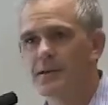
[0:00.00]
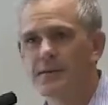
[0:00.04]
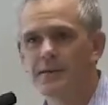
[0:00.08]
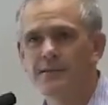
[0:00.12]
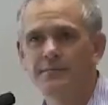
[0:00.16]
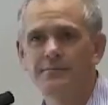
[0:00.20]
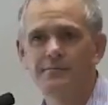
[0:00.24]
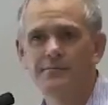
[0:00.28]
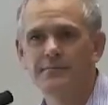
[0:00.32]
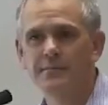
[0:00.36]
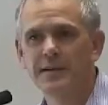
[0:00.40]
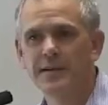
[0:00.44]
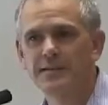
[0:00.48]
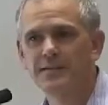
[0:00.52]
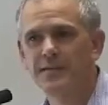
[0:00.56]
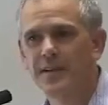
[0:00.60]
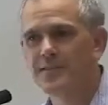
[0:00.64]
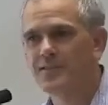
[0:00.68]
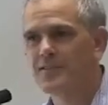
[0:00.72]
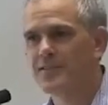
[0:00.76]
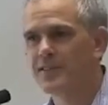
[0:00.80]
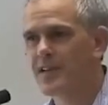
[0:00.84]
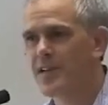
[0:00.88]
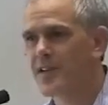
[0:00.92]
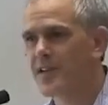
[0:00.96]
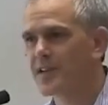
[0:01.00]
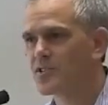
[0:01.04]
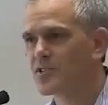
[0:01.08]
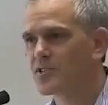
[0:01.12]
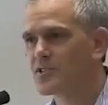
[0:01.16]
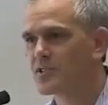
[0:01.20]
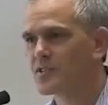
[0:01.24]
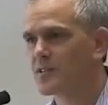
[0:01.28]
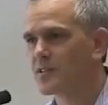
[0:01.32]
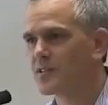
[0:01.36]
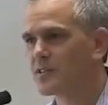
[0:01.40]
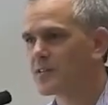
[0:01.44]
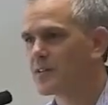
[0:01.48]

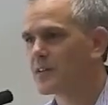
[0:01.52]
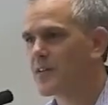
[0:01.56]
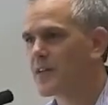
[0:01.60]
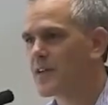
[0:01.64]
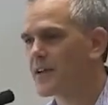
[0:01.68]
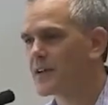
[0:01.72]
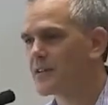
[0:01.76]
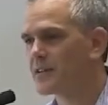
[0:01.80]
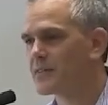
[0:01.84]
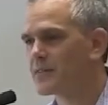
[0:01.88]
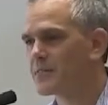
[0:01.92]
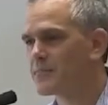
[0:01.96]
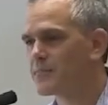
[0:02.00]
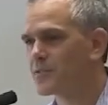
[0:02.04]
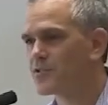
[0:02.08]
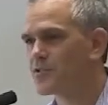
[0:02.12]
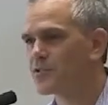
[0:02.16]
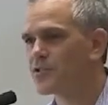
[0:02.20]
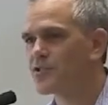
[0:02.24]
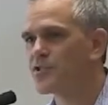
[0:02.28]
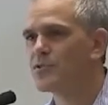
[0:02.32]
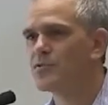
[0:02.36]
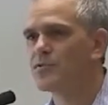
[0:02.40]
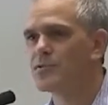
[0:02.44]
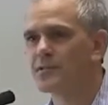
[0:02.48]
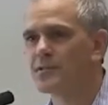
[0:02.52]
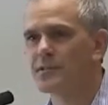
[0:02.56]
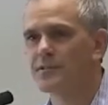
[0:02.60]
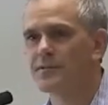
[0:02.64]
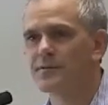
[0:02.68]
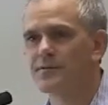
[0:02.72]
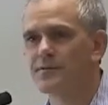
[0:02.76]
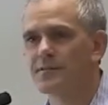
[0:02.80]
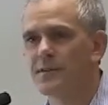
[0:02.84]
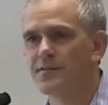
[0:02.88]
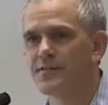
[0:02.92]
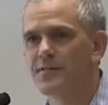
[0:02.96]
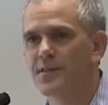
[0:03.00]
investigation and pursuit of
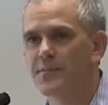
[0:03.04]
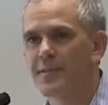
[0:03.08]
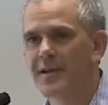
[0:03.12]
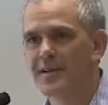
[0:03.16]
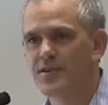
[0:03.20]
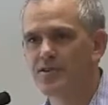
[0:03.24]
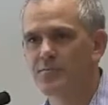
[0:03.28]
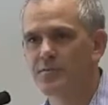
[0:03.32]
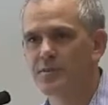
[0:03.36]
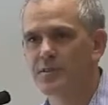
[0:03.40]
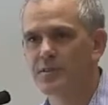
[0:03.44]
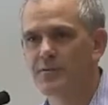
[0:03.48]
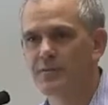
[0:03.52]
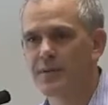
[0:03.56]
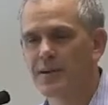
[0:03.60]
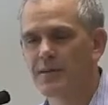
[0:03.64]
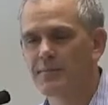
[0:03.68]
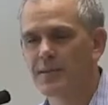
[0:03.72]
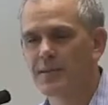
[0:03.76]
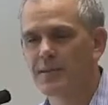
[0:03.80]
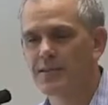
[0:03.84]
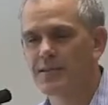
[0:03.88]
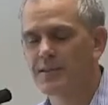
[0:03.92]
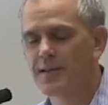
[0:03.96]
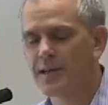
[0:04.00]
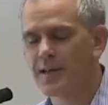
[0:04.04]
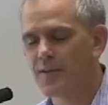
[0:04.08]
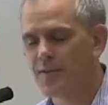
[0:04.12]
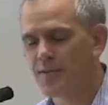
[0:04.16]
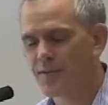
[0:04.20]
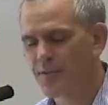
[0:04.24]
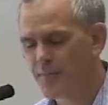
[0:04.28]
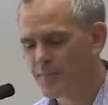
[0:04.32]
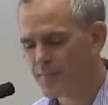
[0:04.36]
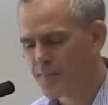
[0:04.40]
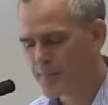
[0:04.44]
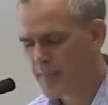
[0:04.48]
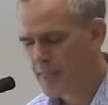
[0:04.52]
the measurement around mental health.
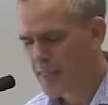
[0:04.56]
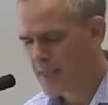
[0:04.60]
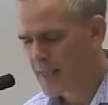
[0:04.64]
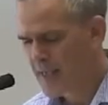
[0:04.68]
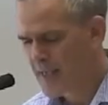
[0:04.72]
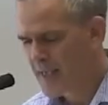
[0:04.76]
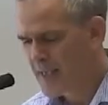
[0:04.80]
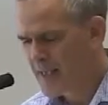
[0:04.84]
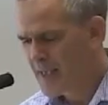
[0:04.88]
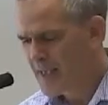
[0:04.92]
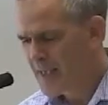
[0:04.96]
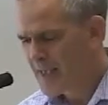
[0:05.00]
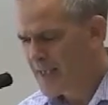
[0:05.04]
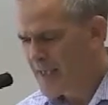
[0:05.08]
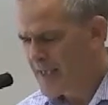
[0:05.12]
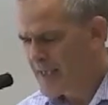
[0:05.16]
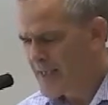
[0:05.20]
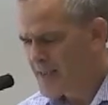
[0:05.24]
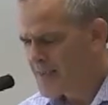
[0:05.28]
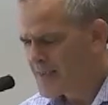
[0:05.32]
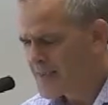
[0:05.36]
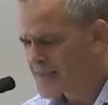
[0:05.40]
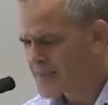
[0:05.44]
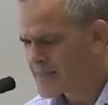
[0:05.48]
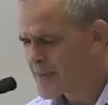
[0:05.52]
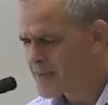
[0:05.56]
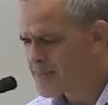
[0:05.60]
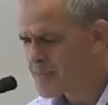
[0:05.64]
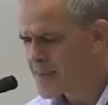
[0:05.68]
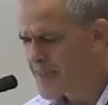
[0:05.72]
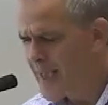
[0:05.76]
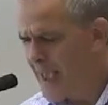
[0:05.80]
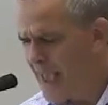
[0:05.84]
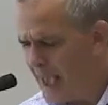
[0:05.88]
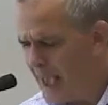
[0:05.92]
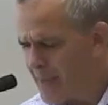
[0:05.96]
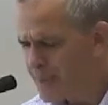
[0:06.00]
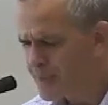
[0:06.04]
Something
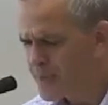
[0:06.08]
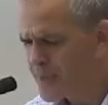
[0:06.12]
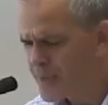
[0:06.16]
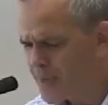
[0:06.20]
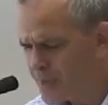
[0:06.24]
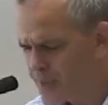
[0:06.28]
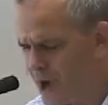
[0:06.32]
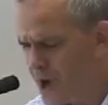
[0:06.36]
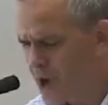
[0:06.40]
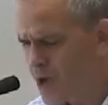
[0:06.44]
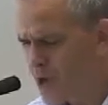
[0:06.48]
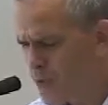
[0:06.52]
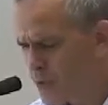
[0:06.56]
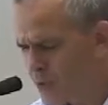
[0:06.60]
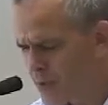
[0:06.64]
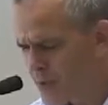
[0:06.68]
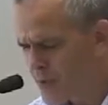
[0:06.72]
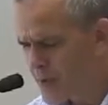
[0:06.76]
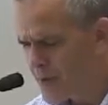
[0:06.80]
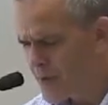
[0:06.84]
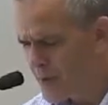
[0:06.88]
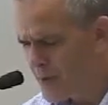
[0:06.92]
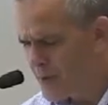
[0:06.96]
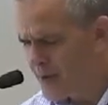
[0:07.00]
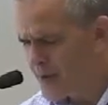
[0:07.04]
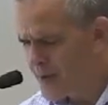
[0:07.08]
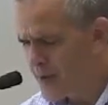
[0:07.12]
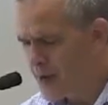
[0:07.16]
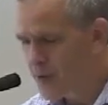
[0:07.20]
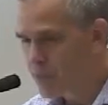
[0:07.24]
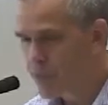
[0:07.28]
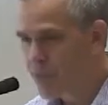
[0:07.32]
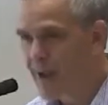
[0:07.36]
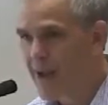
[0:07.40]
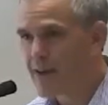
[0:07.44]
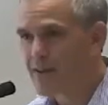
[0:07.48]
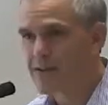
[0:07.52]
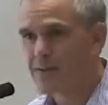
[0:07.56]
happened, though,
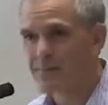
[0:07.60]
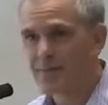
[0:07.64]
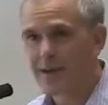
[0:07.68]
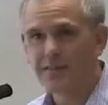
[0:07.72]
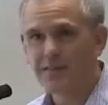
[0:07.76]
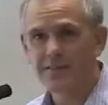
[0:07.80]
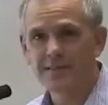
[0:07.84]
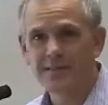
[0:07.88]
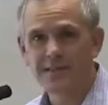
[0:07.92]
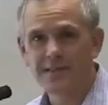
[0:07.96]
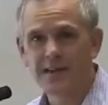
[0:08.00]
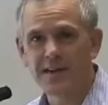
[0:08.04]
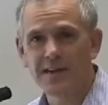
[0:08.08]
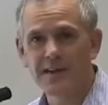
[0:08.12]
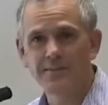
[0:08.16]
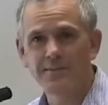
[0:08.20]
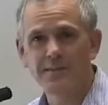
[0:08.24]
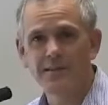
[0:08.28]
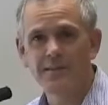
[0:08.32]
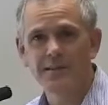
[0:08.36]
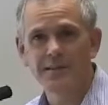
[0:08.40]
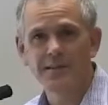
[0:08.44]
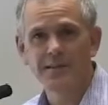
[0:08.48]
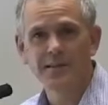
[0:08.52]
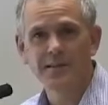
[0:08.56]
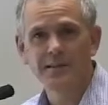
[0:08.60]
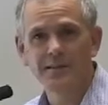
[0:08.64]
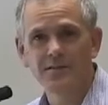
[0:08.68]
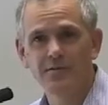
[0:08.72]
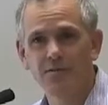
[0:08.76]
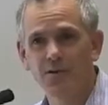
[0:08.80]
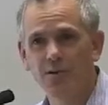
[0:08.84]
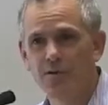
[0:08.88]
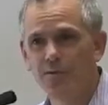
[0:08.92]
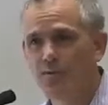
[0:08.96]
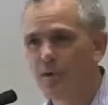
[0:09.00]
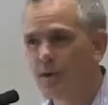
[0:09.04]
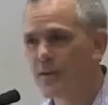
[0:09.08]
around about the time that
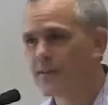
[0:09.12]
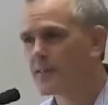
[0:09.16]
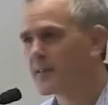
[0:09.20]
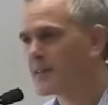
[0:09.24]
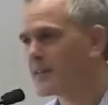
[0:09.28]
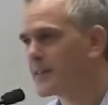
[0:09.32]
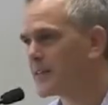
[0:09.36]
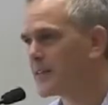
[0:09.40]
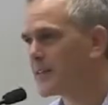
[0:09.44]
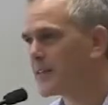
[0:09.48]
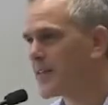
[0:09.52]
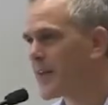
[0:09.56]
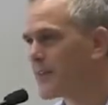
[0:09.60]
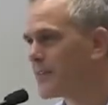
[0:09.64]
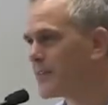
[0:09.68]
Gro Brundtland left